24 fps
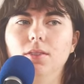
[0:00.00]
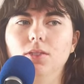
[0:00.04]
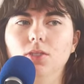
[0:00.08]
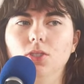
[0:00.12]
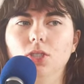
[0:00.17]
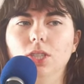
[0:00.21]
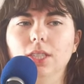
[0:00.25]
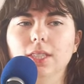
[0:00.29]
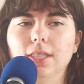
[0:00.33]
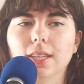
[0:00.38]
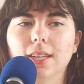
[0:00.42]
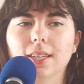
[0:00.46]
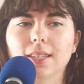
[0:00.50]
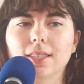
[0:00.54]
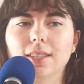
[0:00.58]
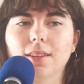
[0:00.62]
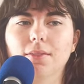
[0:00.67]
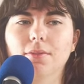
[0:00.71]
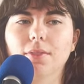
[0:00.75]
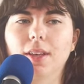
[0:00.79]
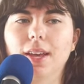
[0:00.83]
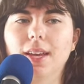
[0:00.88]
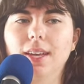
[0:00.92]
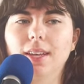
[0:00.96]
Jesus
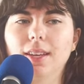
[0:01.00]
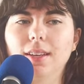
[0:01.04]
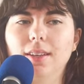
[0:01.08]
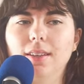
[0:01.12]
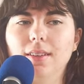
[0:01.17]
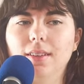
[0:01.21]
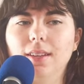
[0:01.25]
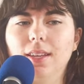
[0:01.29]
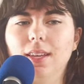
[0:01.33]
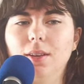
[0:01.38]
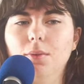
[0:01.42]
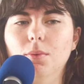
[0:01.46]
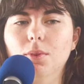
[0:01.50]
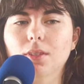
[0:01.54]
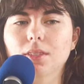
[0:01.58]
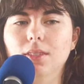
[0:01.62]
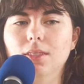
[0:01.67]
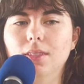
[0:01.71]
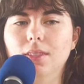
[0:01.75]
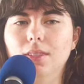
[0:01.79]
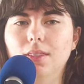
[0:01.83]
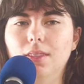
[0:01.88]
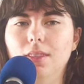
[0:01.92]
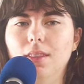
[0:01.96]
of like, he
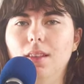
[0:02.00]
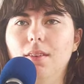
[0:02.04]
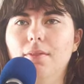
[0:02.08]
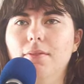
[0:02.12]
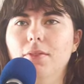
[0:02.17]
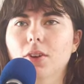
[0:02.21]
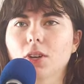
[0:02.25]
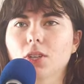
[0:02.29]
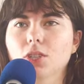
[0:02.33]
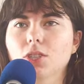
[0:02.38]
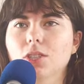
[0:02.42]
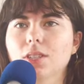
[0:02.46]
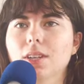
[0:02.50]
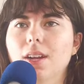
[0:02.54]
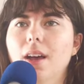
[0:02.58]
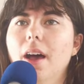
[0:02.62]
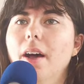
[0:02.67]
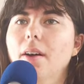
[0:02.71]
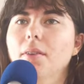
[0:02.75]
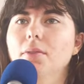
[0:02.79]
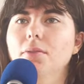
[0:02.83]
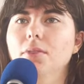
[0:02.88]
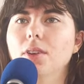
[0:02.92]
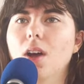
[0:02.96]
was the version
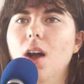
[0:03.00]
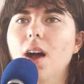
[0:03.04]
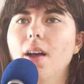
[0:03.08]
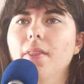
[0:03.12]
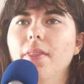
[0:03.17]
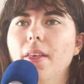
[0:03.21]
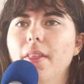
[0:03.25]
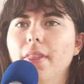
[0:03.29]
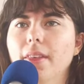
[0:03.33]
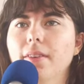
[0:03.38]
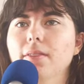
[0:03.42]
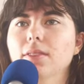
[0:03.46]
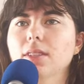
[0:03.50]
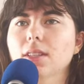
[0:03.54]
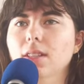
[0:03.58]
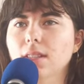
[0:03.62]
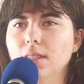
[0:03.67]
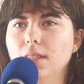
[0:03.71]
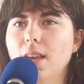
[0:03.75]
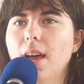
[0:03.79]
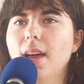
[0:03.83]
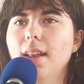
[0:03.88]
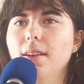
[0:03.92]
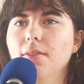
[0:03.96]
of God that lives
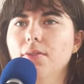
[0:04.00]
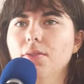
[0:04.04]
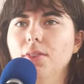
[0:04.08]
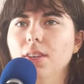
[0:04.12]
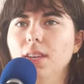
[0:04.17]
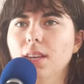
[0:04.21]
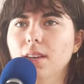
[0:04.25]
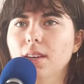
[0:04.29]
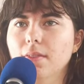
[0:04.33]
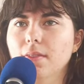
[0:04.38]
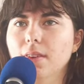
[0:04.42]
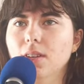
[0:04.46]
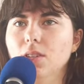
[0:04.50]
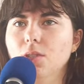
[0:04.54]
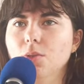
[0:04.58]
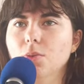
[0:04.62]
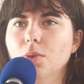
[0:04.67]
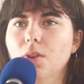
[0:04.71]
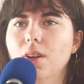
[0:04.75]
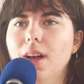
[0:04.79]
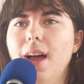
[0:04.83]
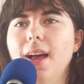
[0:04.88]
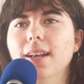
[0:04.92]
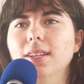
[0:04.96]
inside of the
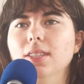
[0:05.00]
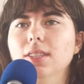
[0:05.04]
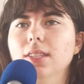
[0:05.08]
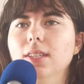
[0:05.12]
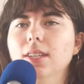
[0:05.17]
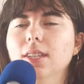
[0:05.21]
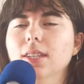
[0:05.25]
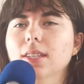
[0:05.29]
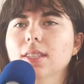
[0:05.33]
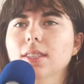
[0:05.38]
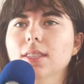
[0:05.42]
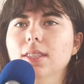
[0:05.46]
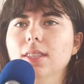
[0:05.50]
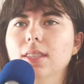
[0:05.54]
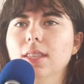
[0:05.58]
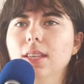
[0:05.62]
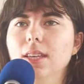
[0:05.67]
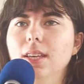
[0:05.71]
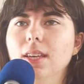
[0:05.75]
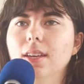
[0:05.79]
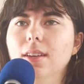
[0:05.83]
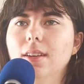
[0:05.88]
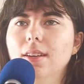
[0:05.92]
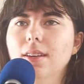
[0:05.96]
individual. Hestia is
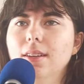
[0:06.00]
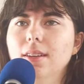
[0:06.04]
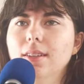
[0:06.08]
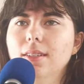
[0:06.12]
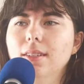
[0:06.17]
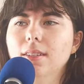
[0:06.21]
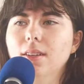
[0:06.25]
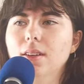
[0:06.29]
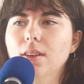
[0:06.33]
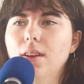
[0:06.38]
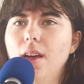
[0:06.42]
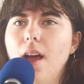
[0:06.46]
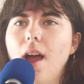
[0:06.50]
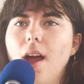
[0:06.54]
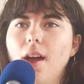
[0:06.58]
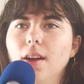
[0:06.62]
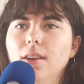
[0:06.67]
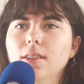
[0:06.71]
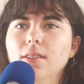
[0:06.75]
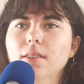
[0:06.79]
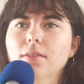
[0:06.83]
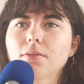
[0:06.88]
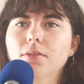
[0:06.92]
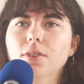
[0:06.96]
the
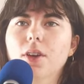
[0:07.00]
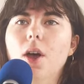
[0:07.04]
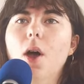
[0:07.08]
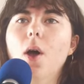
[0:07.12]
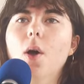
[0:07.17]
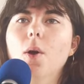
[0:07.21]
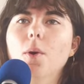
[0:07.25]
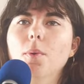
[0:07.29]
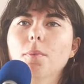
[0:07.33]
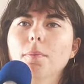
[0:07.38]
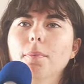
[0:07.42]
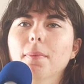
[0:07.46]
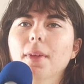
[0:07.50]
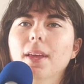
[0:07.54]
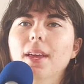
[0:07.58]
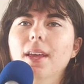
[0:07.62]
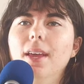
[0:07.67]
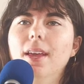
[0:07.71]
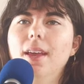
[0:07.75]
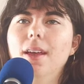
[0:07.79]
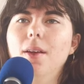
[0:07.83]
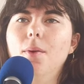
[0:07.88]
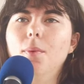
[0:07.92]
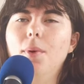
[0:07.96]
heart of the home.
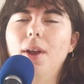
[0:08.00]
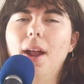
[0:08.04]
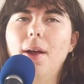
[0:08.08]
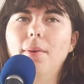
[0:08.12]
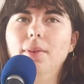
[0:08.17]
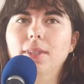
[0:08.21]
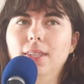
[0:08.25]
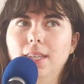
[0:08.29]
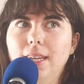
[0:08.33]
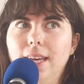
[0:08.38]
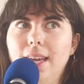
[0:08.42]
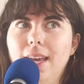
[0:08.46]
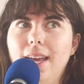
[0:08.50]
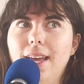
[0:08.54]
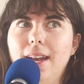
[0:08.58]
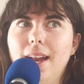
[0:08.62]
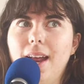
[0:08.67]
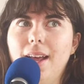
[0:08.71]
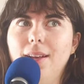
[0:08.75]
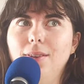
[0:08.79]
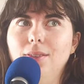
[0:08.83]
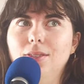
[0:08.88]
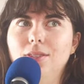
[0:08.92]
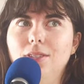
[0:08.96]
When I was a kid, I
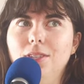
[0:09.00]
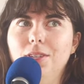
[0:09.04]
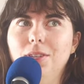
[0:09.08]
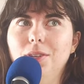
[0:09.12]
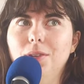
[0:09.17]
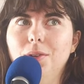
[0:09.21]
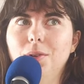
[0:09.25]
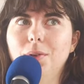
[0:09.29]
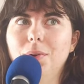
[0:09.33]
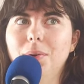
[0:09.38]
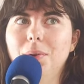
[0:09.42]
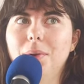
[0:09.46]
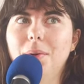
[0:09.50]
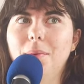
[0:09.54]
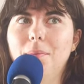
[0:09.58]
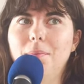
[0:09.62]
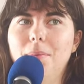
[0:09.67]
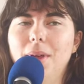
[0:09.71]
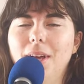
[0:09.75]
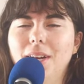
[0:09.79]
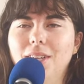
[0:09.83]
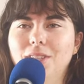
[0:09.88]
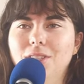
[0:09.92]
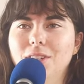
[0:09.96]
used to
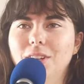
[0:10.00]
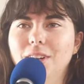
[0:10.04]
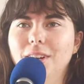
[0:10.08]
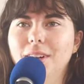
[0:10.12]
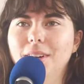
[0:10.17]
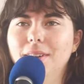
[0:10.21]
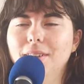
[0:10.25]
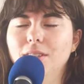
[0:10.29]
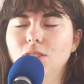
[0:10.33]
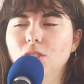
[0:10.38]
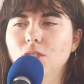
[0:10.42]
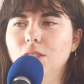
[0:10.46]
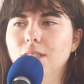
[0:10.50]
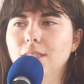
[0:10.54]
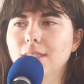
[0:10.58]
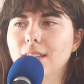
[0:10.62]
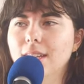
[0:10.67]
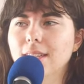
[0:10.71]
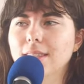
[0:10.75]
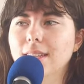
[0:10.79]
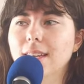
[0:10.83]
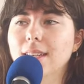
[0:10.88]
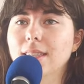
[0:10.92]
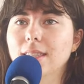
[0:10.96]
picture
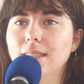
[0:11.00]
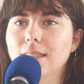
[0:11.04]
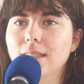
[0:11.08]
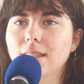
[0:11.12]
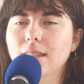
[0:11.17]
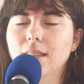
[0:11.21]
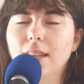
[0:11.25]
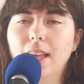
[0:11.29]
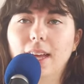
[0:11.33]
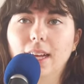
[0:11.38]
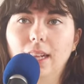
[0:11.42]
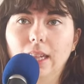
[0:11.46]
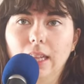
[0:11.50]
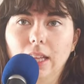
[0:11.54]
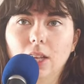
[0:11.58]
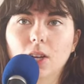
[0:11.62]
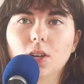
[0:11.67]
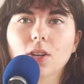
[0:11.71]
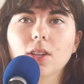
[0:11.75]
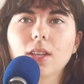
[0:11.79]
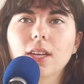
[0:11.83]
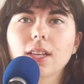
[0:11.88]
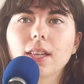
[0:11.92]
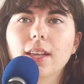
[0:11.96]
Jesus as like
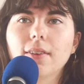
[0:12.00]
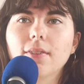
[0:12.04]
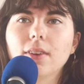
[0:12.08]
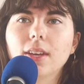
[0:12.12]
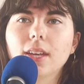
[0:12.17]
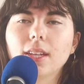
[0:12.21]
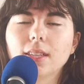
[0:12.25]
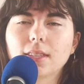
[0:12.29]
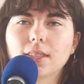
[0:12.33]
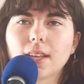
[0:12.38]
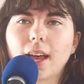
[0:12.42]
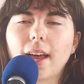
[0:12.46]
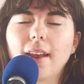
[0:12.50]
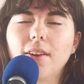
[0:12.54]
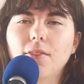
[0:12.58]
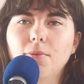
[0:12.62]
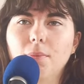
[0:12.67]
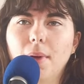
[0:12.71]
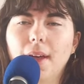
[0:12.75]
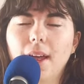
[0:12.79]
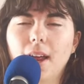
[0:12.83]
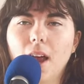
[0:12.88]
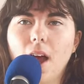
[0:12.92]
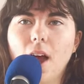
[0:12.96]
literally living inside of
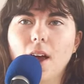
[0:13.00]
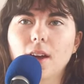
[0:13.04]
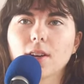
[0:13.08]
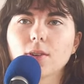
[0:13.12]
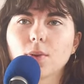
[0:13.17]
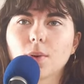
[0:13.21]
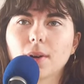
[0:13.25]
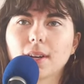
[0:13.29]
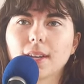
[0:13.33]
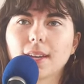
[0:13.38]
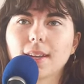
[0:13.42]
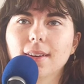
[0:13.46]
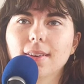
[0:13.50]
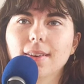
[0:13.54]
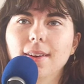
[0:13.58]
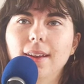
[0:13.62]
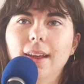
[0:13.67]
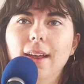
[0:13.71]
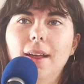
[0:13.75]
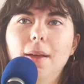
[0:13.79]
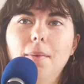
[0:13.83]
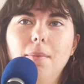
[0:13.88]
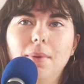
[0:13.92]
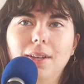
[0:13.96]
my heart organ,
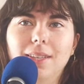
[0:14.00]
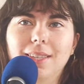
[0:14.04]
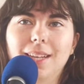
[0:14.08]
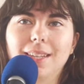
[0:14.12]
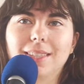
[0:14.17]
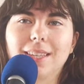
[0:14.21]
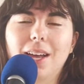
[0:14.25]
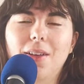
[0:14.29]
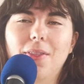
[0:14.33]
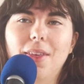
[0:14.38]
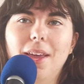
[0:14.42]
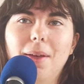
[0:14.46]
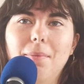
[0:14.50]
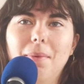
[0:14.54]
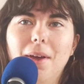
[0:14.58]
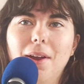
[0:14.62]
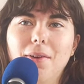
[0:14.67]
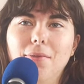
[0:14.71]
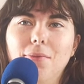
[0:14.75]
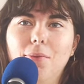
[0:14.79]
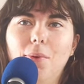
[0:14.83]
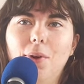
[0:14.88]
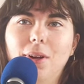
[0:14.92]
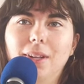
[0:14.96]
because that's how they
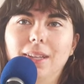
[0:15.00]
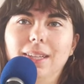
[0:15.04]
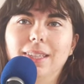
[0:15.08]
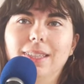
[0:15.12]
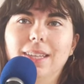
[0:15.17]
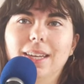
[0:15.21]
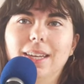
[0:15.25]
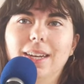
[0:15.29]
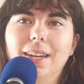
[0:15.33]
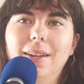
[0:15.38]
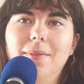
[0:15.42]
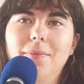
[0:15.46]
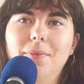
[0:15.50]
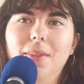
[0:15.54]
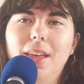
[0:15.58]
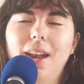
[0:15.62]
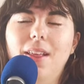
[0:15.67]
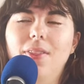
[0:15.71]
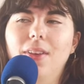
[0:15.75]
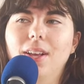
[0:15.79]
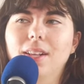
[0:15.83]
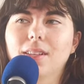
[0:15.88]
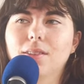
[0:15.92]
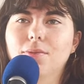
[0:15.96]
metaphorically said it. And I
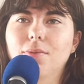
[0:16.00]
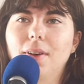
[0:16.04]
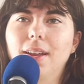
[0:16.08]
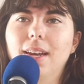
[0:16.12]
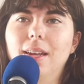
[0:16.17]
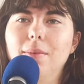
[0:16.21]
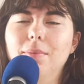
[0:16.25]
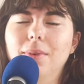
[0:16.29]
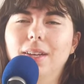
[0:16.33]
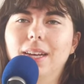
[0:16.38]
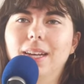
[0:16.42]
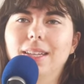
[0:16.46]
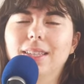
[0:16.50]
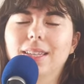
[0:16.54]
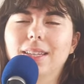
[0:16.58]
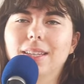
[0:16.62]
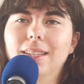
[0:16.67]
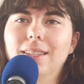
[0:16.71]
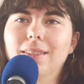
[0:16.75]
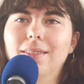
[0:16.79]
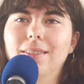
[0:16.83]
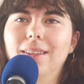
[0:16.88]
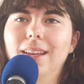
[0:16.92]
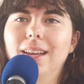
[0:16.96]
think it's funny because
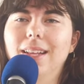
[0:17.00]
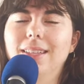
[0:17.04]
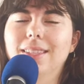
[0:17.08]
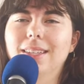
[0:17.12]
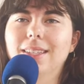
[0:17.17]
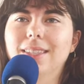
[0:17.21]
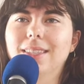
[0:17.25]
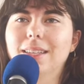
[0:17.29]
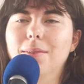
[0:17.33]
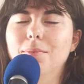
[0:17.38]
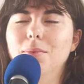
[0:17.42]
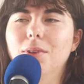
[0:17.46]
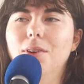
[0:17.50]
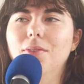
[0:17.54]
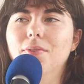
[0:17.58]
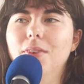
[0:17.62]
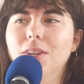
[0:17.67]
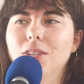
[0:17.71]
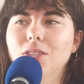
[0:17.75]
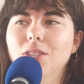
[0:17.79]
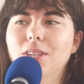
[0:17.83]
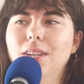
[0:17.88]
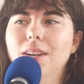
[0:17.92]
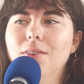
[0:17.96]
it's a similar
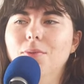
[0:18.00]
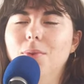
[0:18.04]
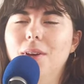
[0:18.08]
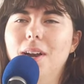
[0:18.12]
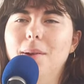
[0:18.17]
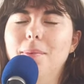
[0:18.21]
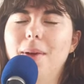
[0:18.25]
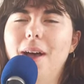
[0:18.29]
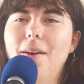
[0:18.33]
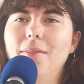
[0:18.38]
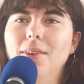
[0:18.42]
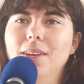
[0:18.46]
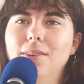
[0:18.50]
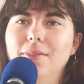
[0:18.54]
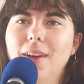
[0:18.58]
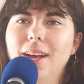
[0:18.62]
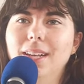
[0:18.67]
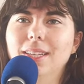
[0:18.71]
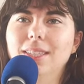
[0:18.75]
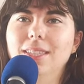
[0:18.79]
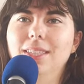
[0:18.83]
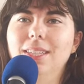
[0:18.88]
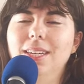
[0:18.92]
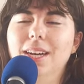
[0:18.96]
vision of what I'm having of
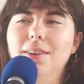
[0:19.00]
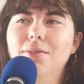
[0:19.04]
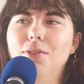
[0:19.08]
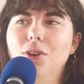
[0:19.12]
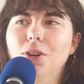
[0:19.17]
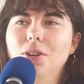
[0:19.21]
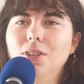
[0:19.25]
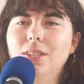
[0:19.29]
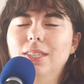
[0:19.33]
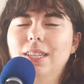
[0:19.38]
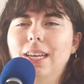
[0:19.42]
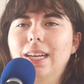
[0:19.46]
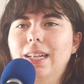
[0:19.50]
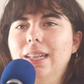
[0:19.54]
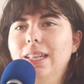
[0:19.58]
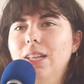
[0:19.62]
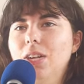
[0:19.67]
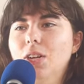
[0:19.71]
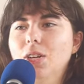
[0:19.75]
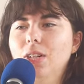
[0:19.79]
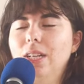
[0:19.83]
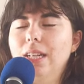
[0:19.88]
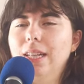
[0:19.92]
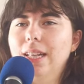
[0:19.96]
Hestia. I've heard is like
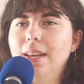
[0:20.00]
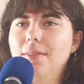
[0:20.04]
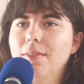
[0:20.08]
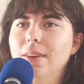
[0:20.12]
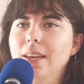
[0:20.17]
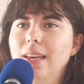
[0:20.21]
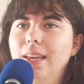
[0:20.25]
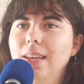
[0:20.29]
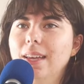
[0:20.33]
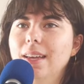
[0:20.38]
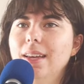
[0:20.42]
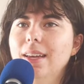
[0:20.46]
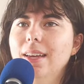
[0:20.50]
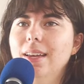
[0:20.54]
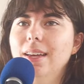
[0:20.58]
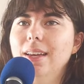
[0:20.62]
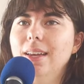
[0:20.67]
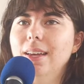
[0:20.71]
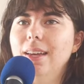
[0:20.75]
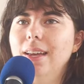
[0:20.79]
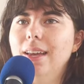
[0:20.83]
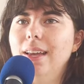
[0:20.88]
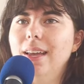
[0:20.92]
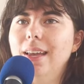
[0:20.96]
literally living
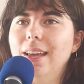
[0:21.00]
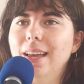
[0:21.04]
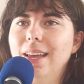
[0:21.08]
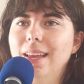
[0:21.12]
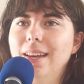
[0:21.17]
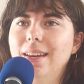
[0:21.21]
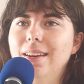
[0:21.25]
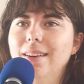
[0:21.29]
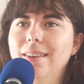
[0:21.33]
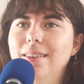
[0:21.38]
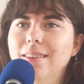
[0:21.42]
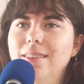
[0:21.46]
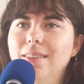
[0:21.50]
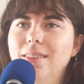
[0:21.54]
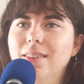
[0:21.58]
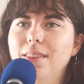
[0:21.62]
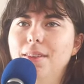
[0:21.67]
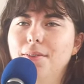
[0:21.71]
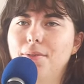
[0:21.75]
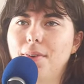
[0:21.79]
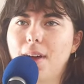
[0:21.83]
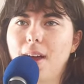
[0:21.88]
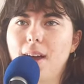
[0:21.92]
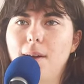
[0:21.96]
in the
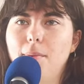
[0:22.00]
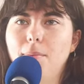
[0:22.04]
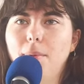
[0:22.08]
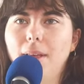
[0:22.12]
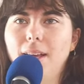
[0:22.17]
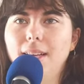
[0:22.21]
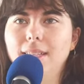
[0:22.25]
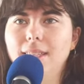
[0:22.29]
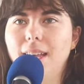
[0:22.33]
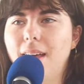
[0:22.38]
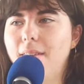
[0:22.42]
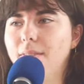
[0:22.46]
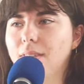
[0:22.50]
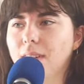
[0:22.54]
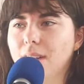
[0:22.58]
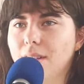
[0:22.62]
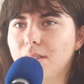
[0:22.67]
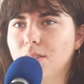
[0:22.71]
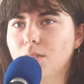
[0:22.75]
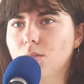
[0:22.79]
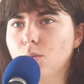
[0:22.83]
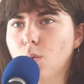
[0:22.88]
fireplace, having a little